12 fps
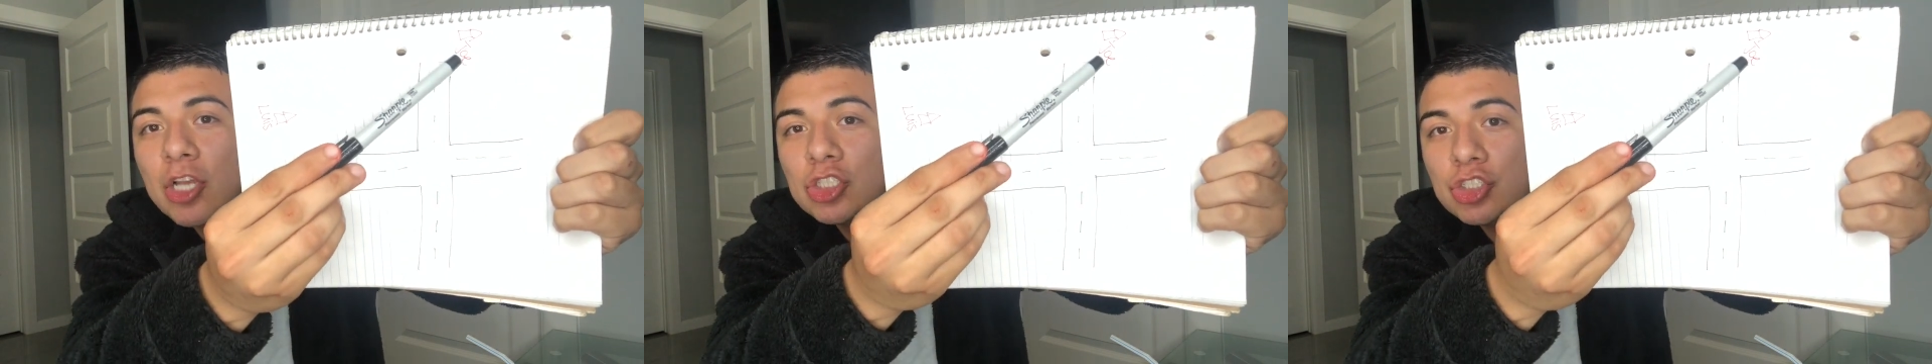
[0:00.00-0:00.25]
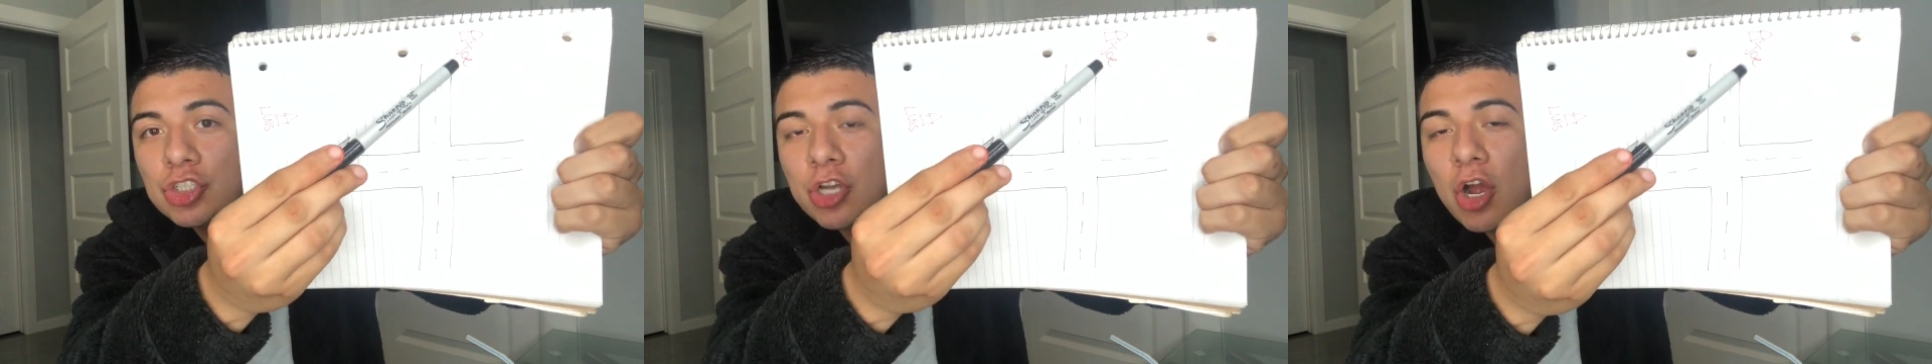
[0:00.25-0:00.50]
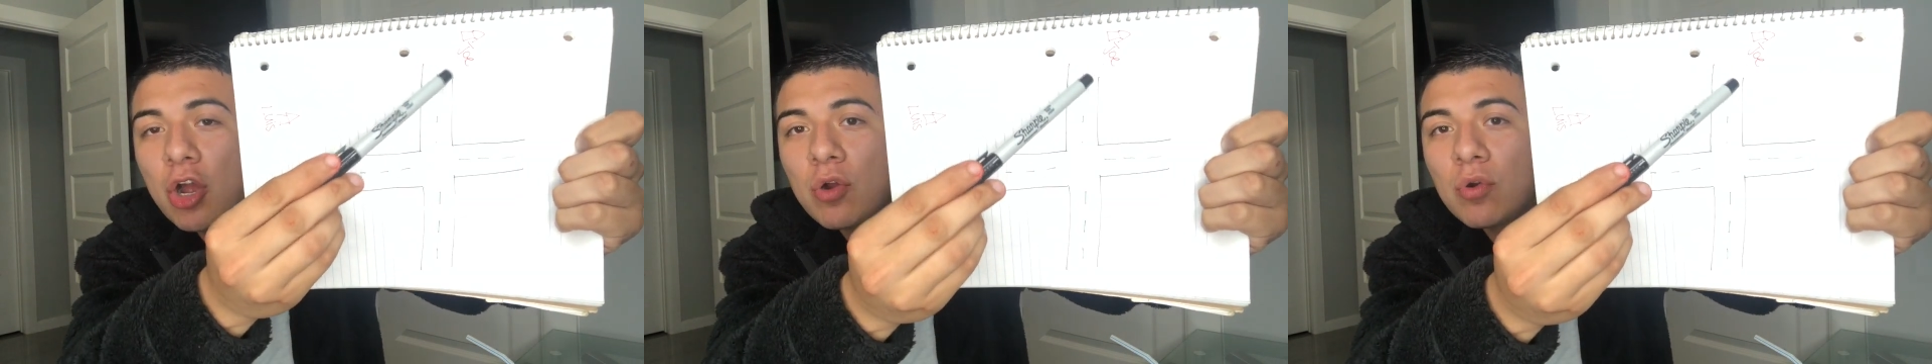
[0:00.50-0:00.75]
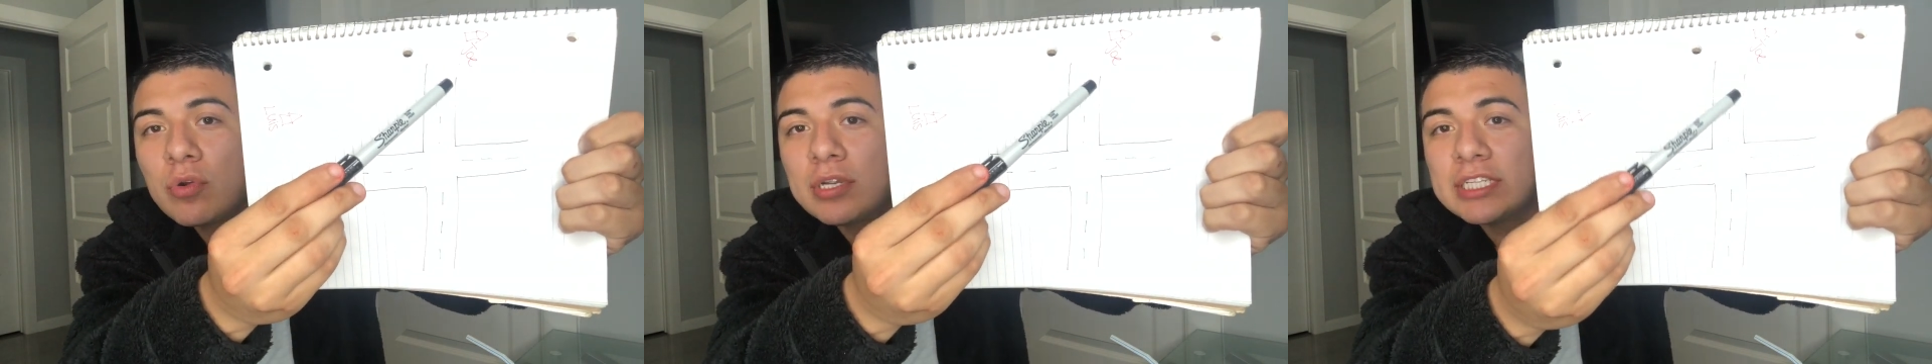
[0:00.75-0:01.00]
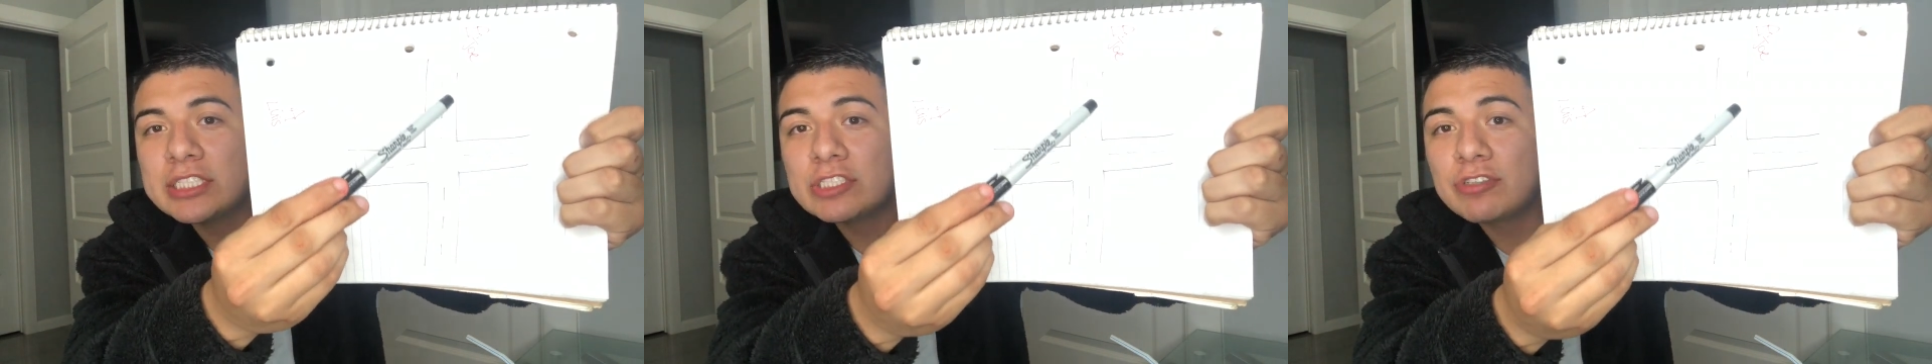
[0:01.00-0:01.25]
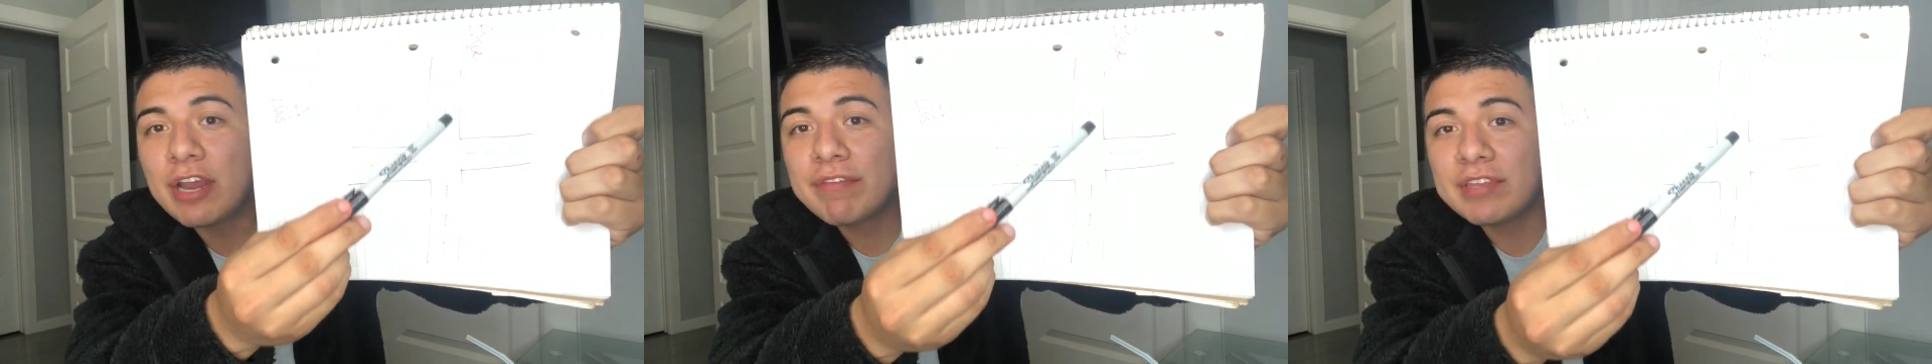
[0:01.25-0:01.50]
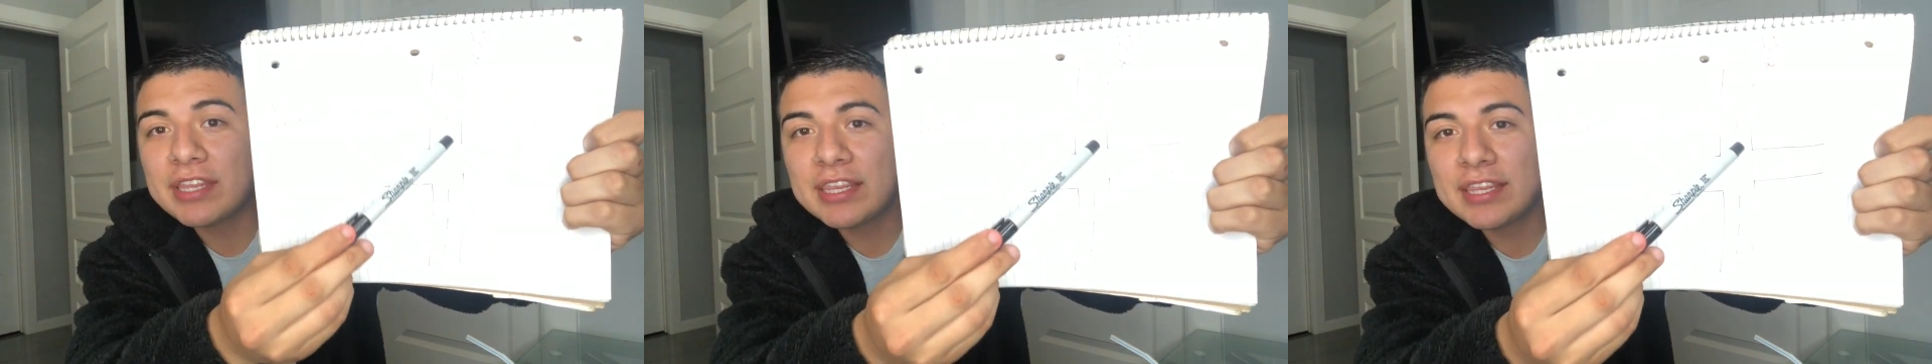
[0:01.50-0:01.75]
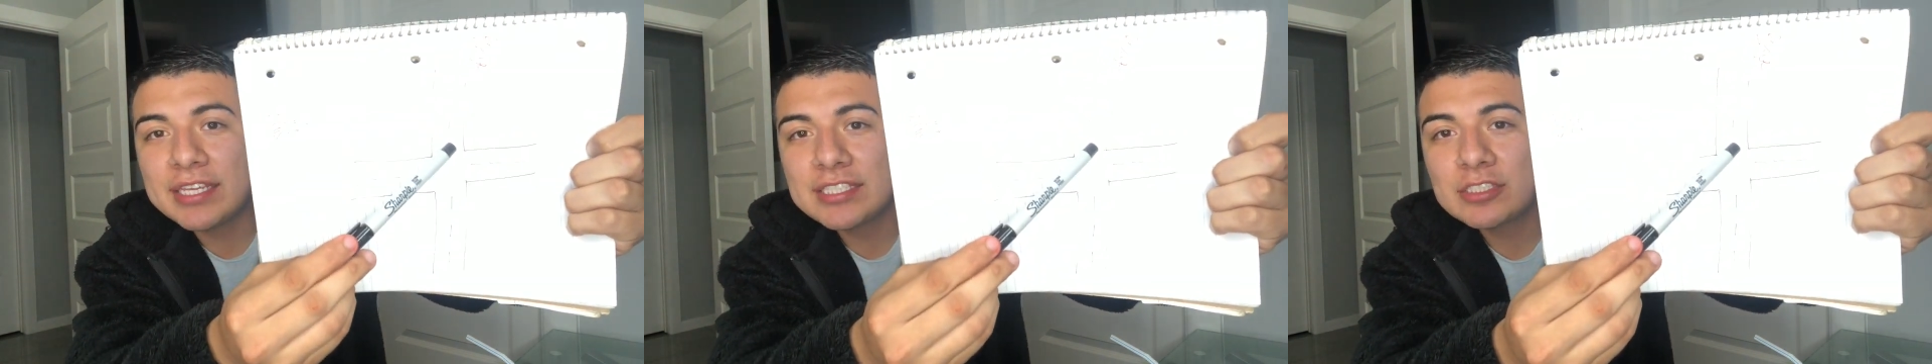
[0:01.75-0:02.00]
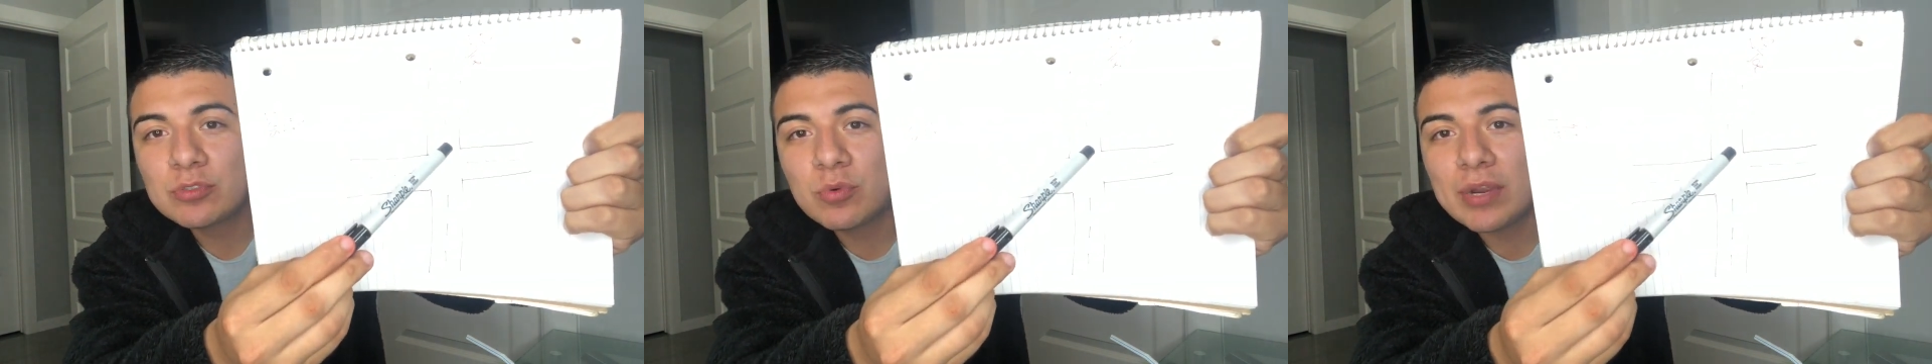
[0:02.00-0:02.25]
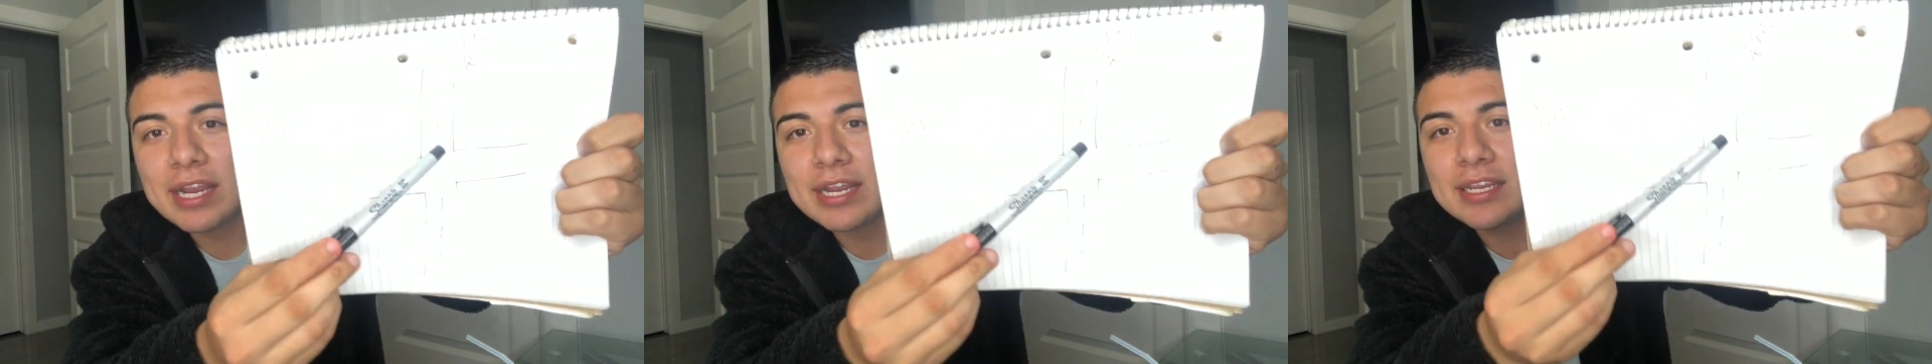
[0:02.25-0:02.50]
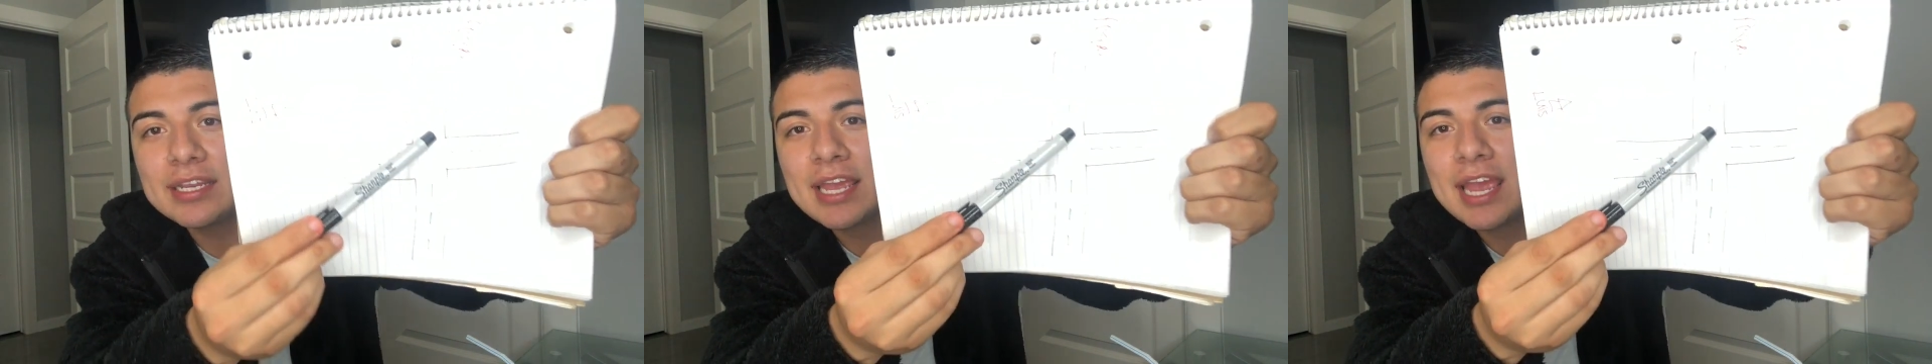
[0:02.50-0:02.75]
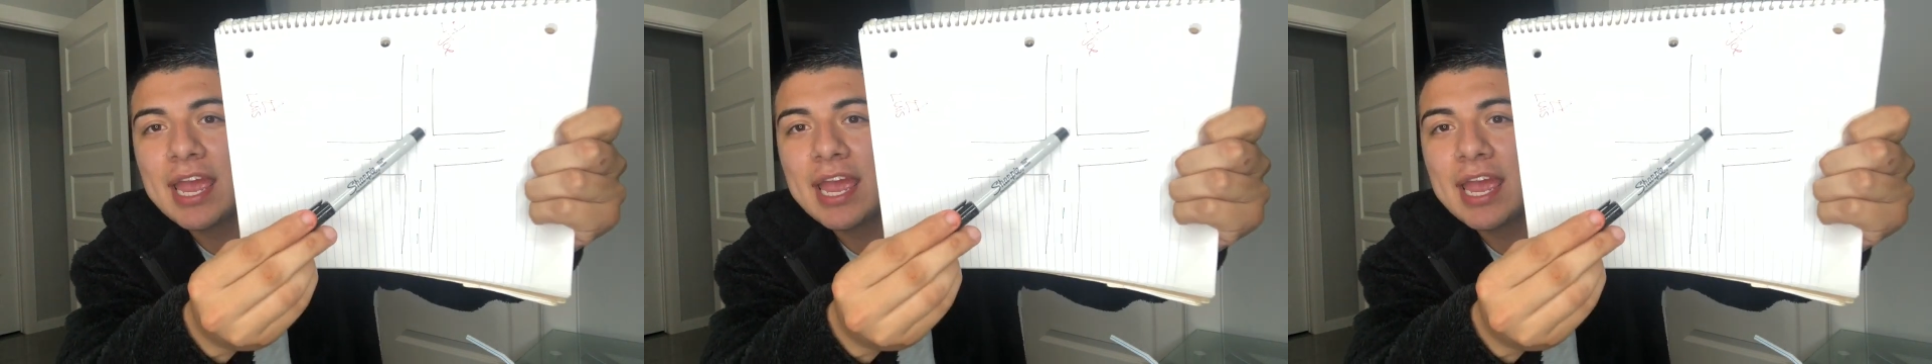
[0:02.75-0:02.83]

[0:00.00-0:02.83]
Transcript: Joe is driving this way,